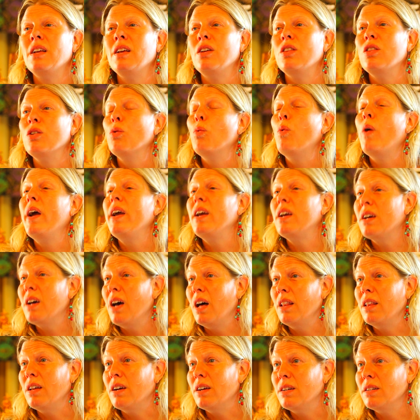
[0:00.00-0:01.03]
the white
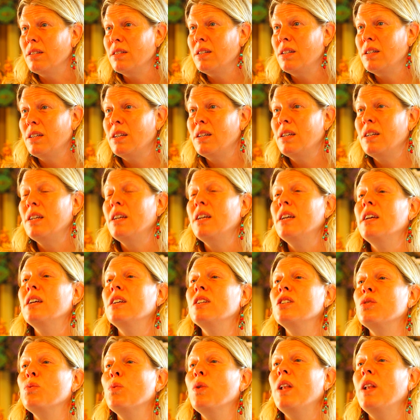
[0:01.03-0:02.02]
color, is